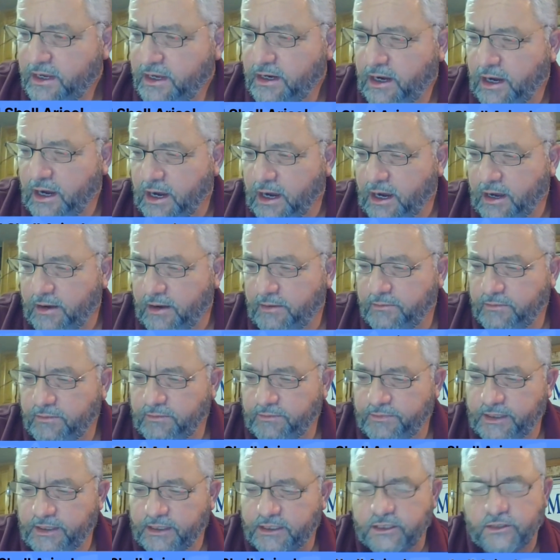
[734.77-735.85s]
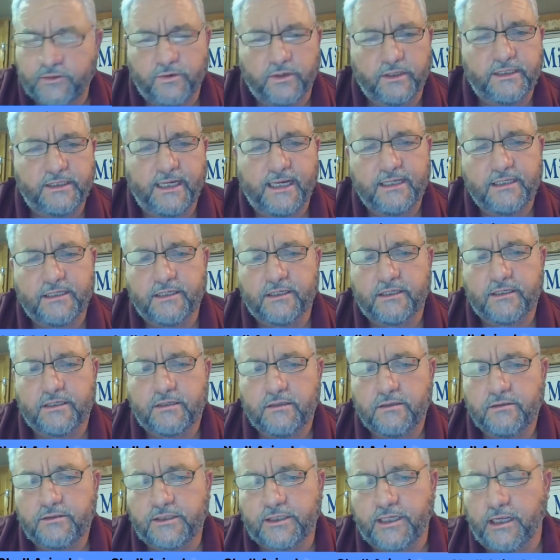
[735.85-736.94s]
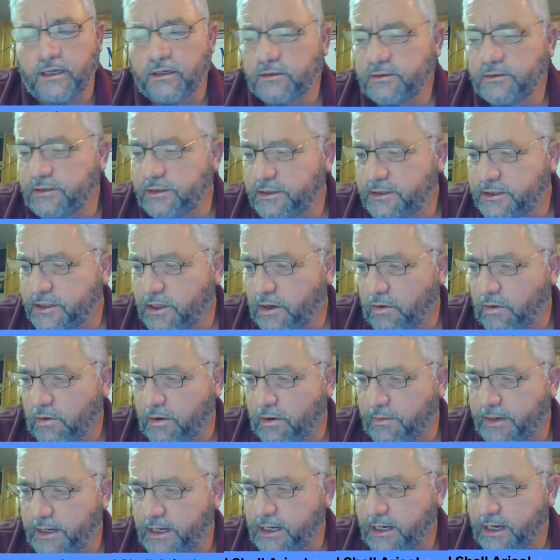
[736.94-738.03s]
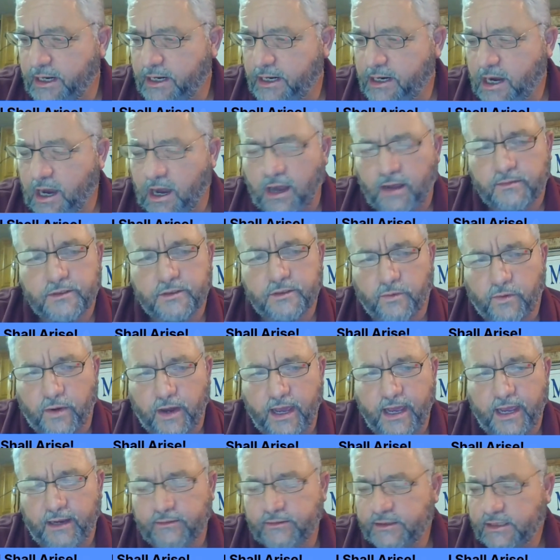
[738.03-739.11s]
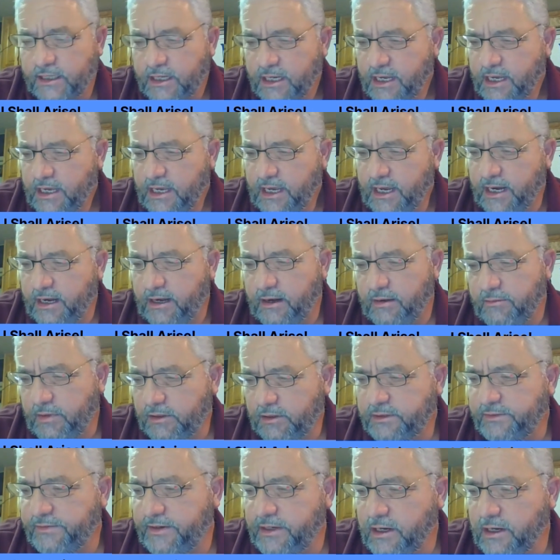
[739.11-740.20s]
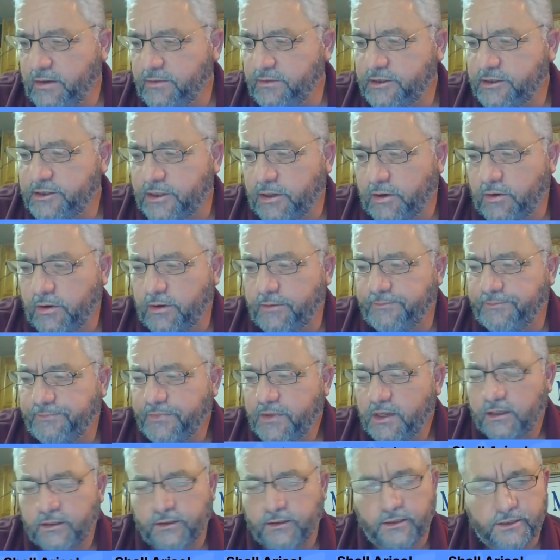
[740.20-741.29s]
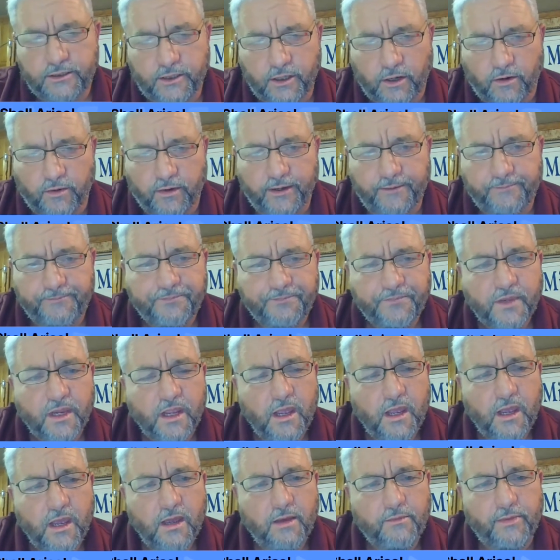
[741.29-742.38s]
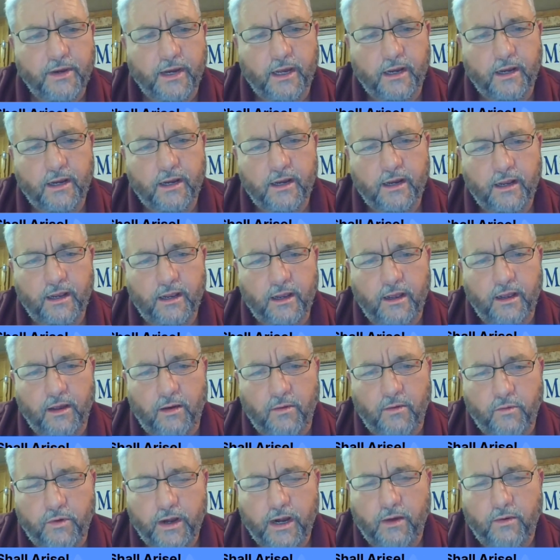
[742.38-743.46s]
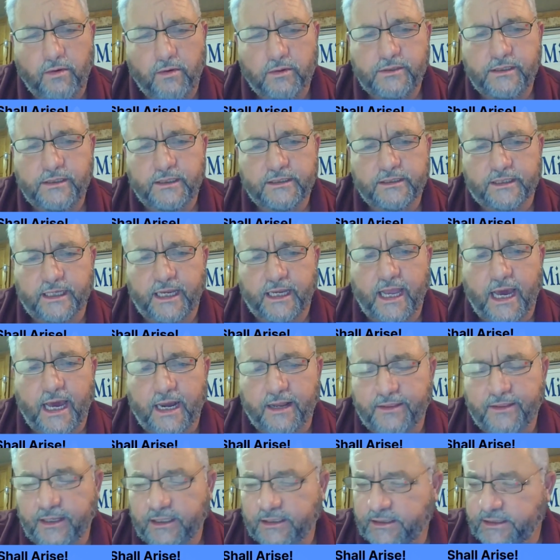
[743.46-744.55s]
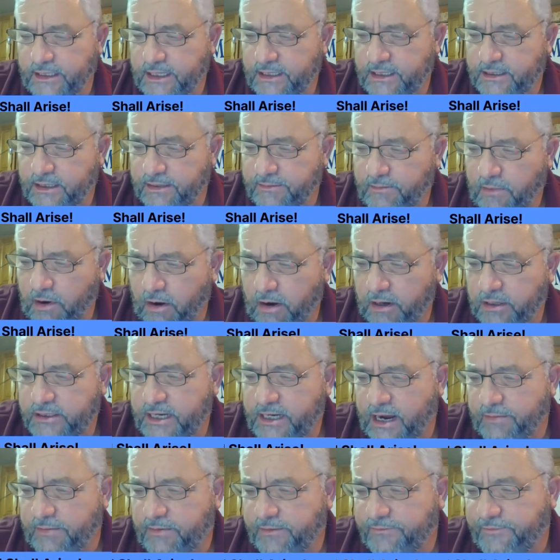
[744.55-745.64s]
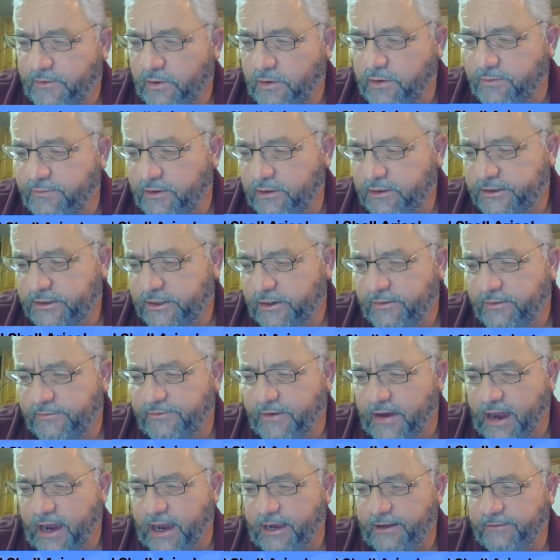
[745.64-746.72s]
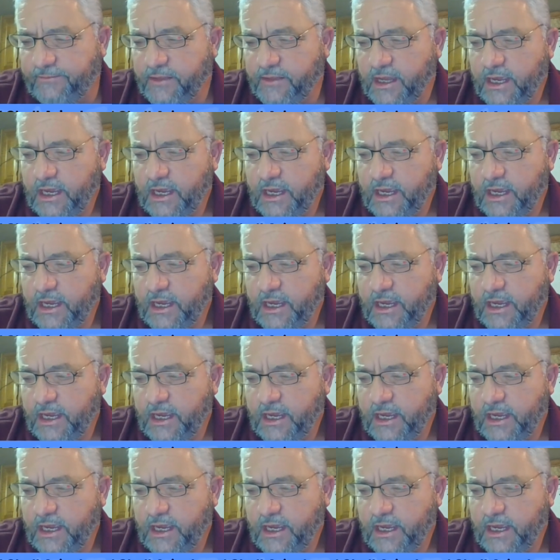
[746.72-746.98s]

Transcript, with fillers: uh, this is where Jesus steals the storm. He, he calms the waves. And most of you know the story. The story. But uh, what I want you to see out of this is in Mark chapter 4 and verse 35,